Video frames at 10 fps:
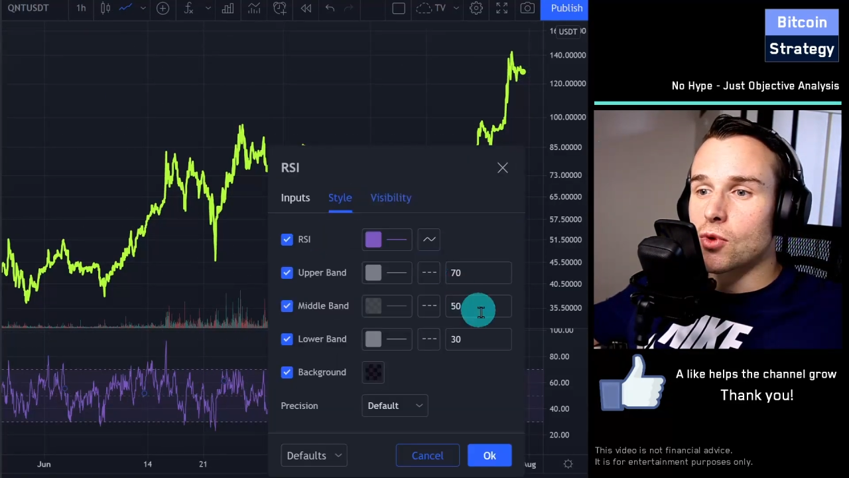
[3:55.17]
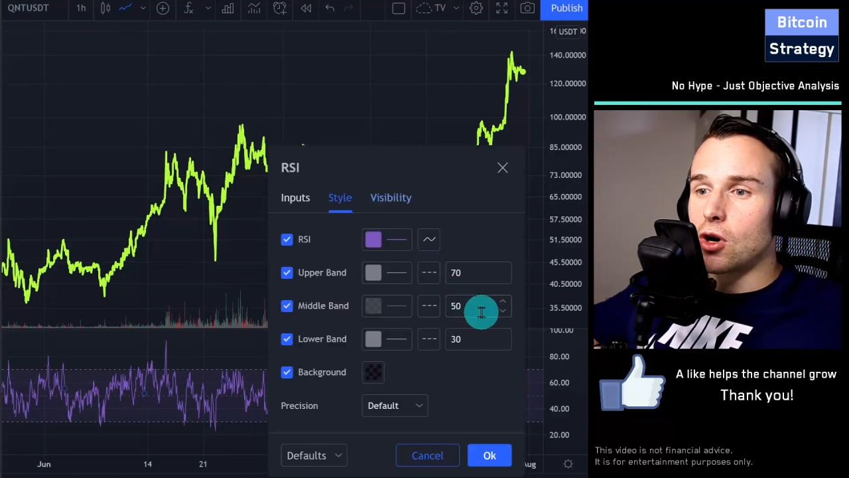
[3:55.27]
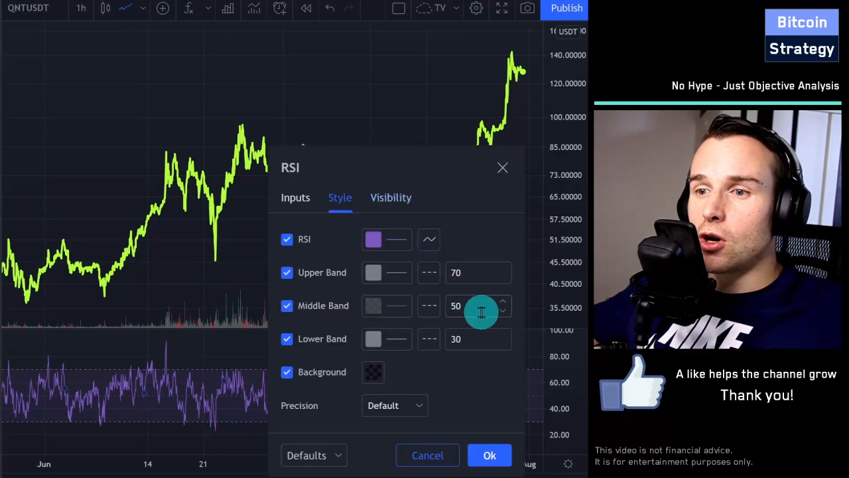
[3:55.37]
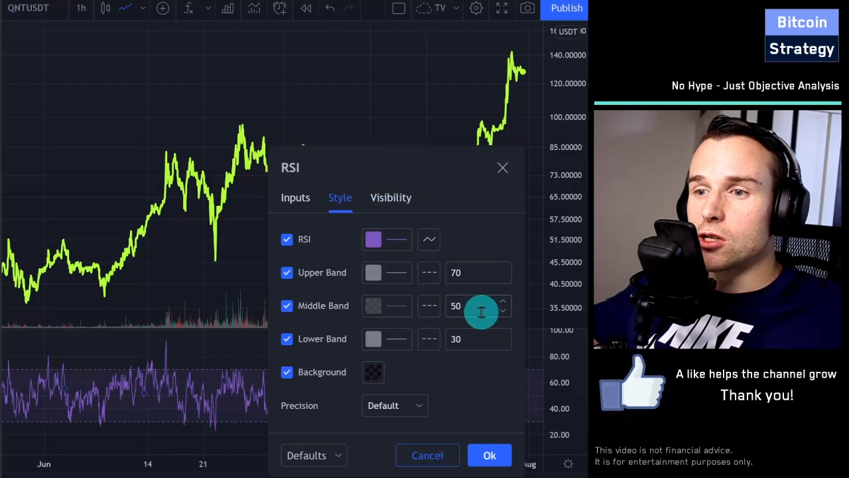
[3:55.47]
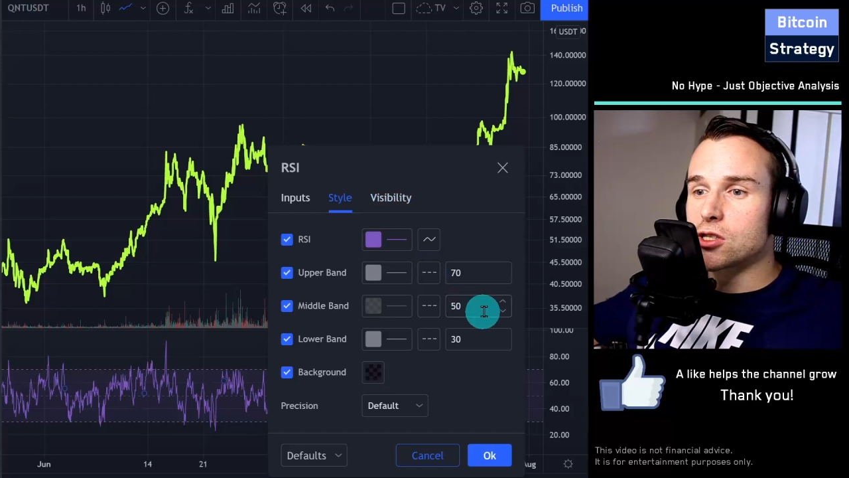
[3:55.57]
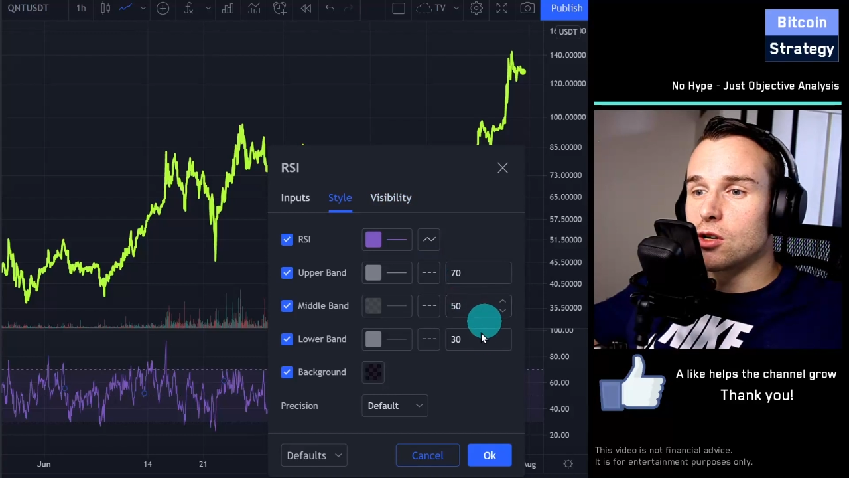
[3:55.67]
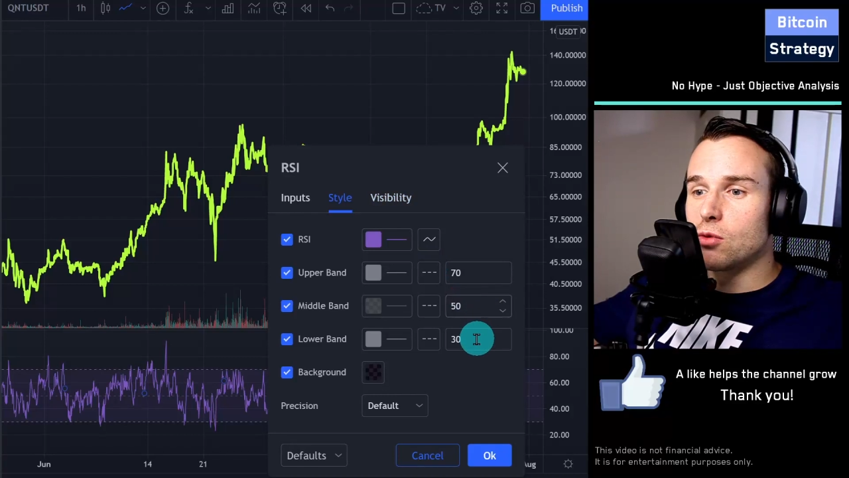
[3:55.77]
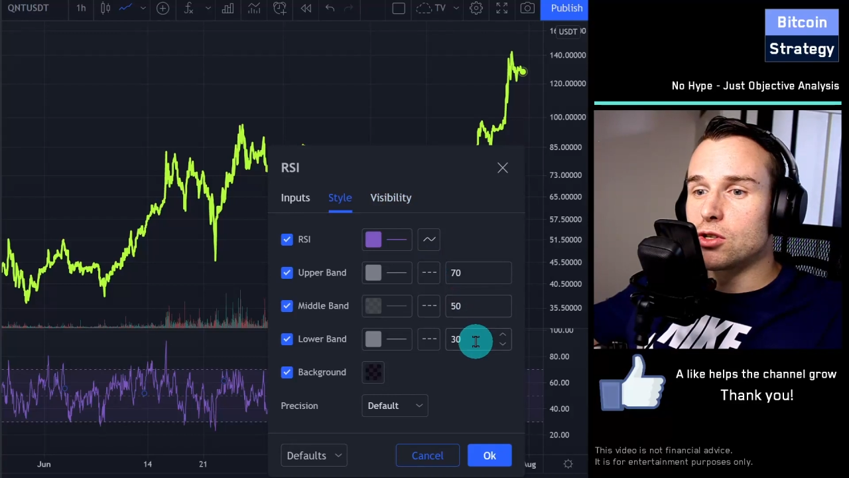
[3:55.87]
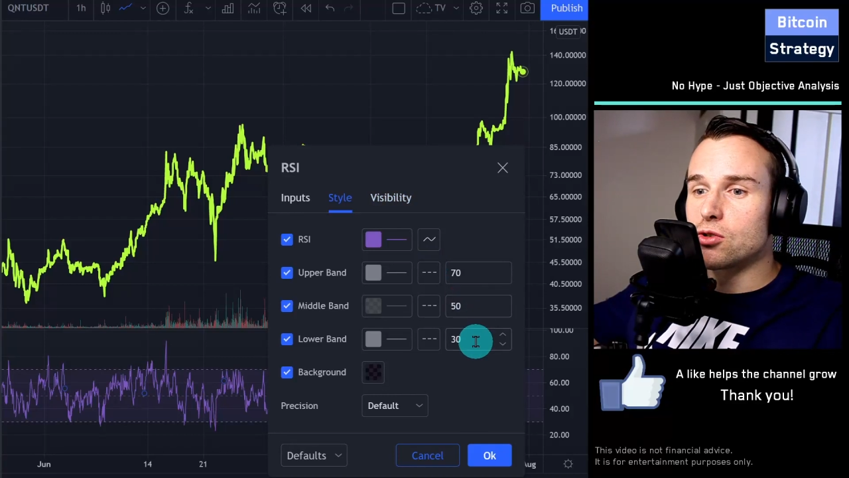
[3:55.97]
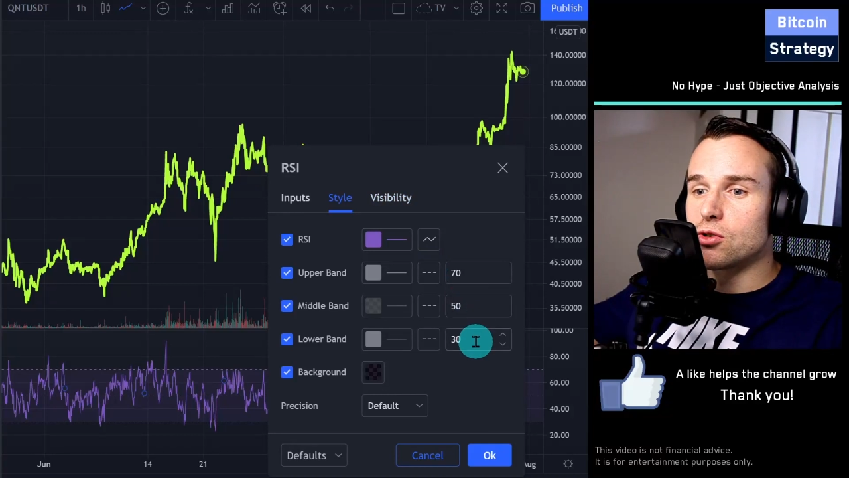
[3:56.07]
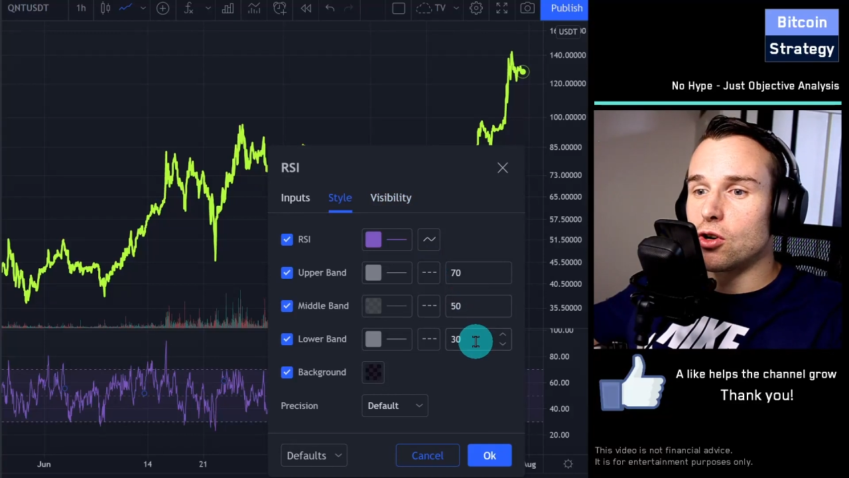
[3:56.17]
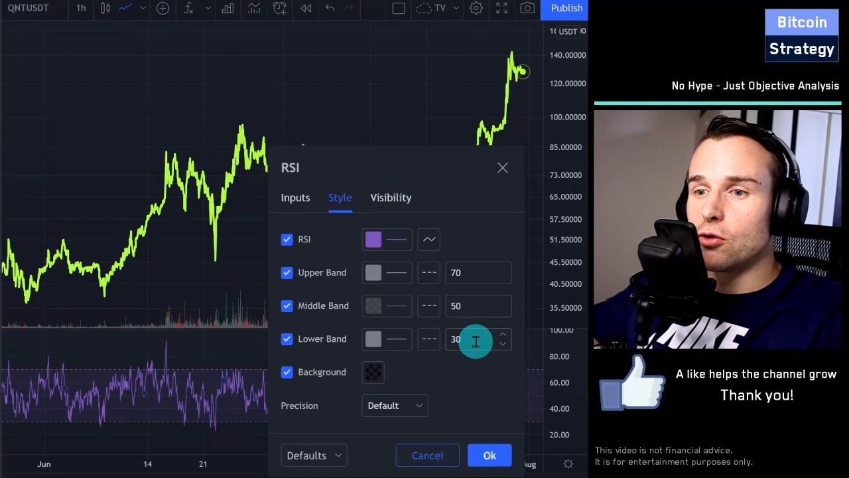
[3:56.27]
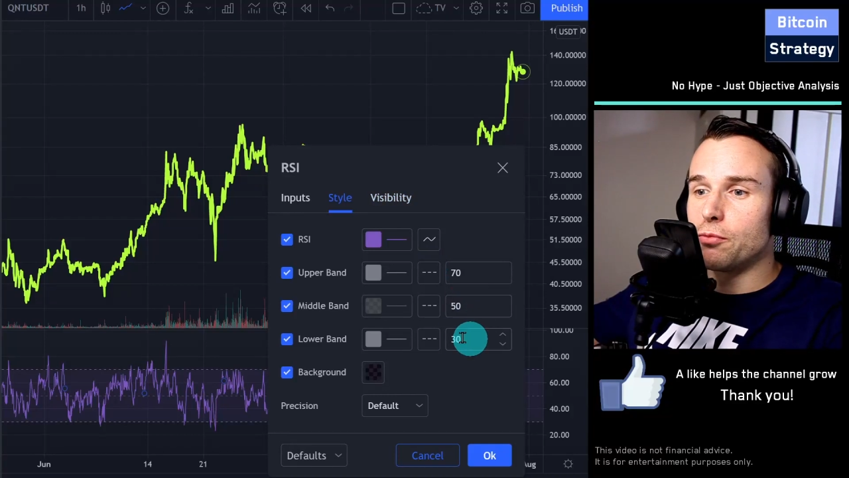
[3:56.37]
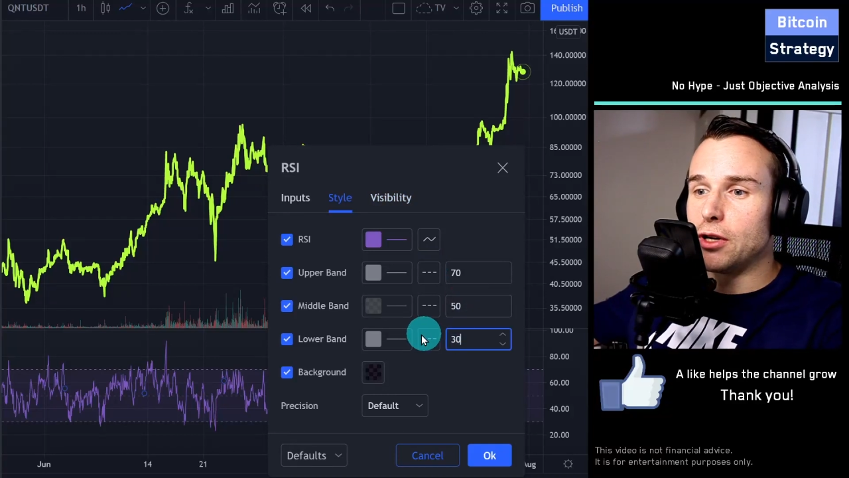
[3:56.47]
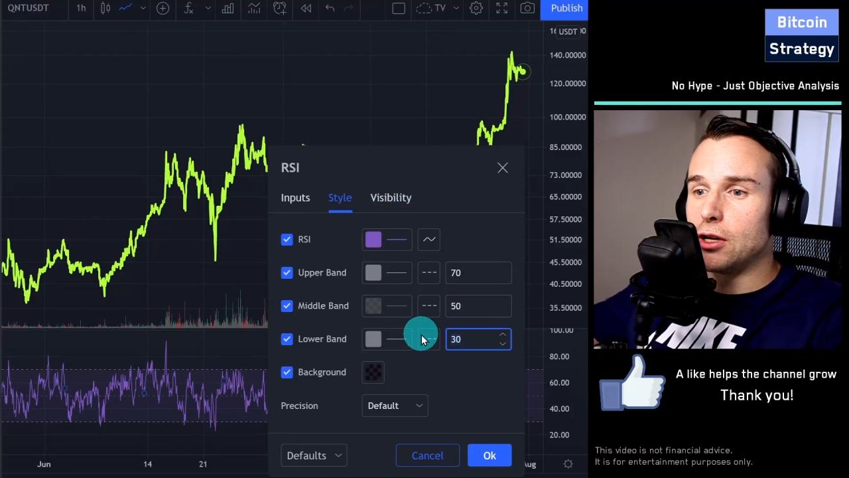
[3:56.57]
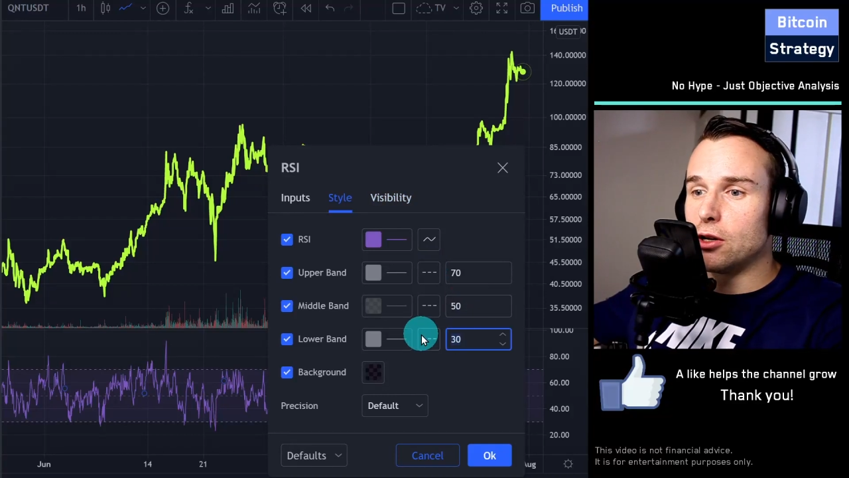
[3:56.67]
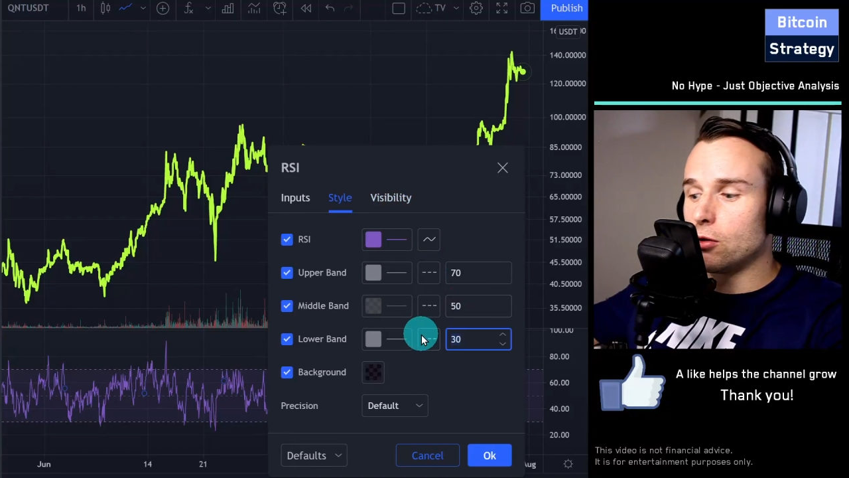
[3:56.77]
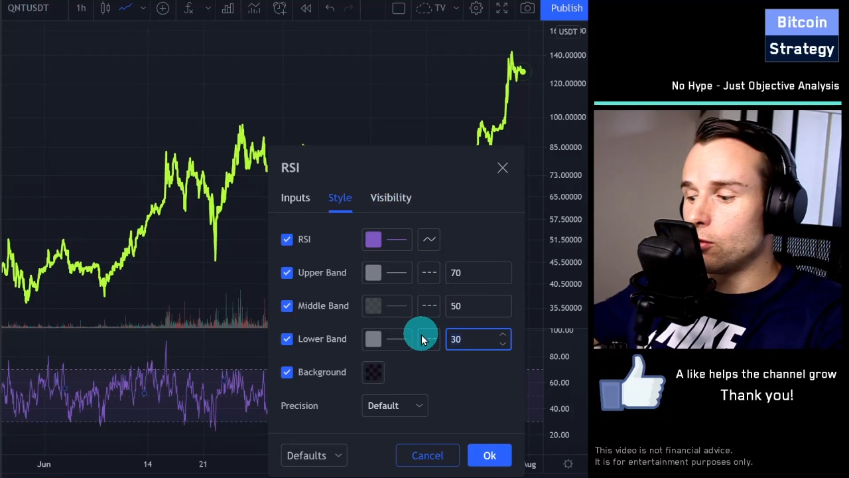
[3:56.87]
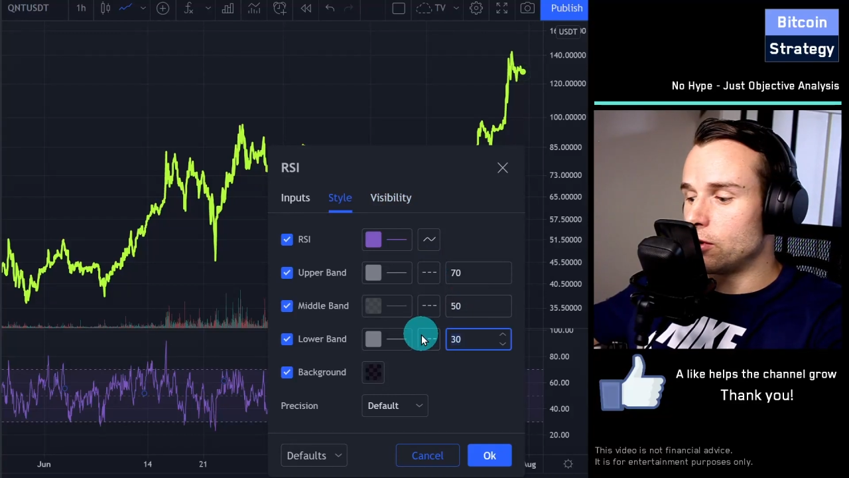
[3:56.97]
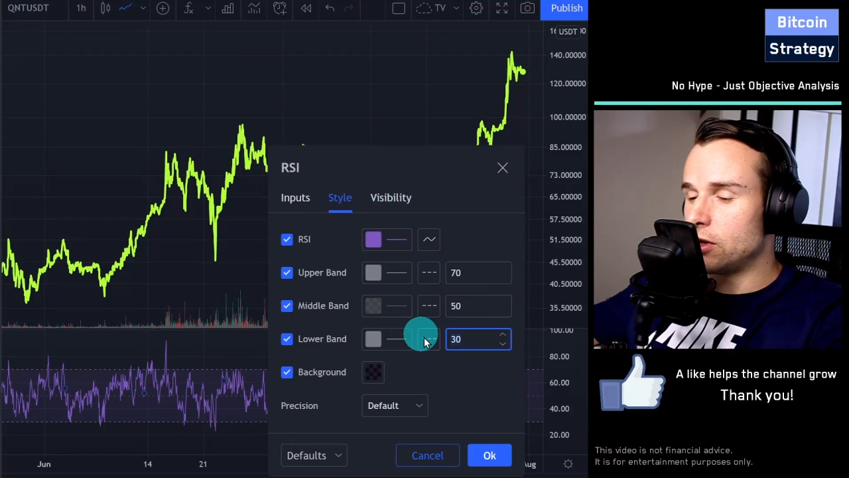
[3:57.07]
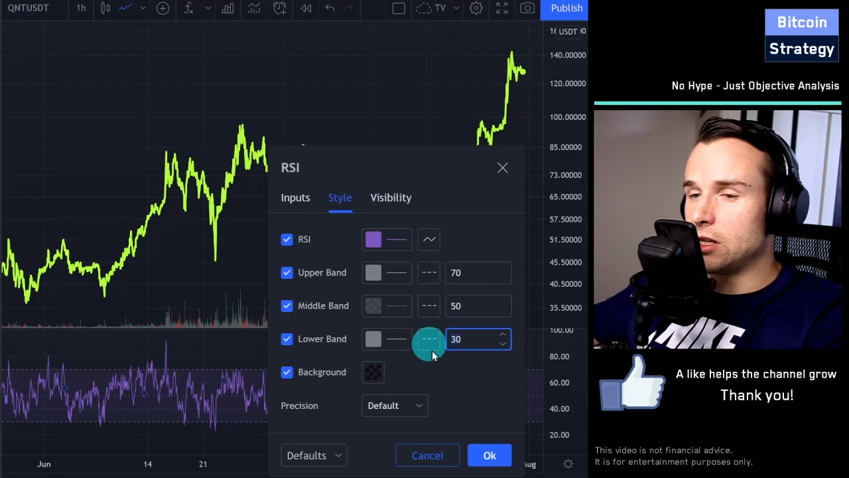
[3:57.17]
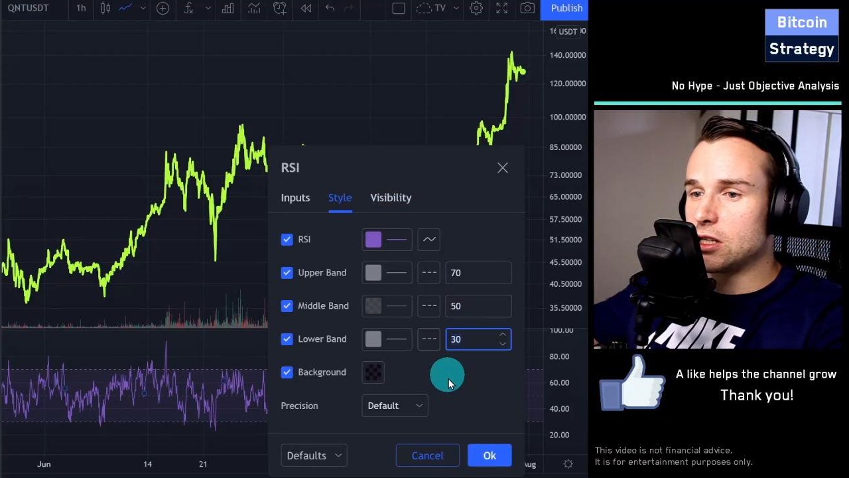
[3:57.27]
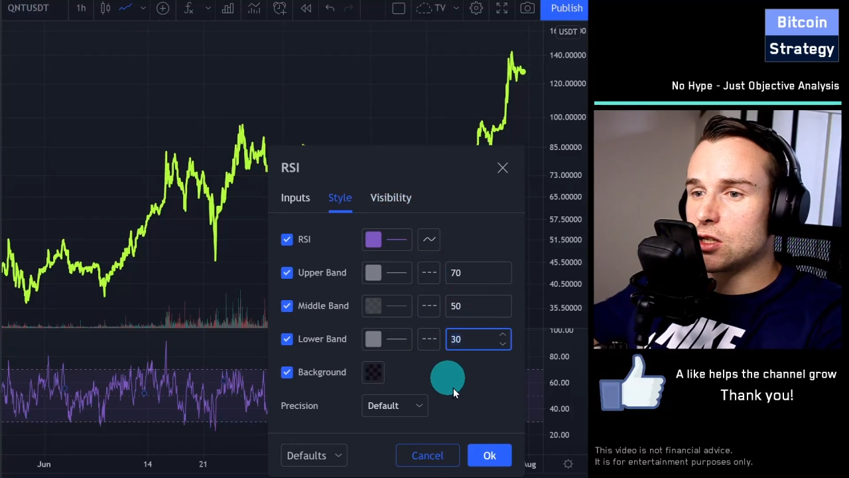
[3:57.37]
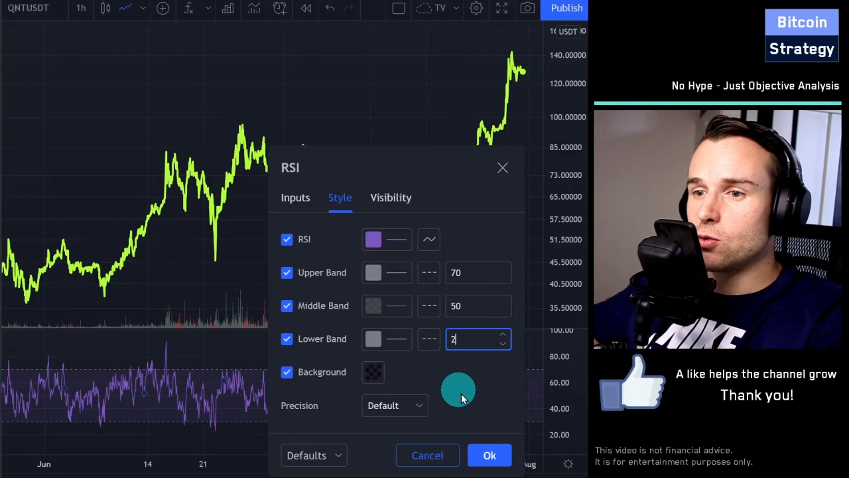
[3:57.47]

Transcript: also want to go below the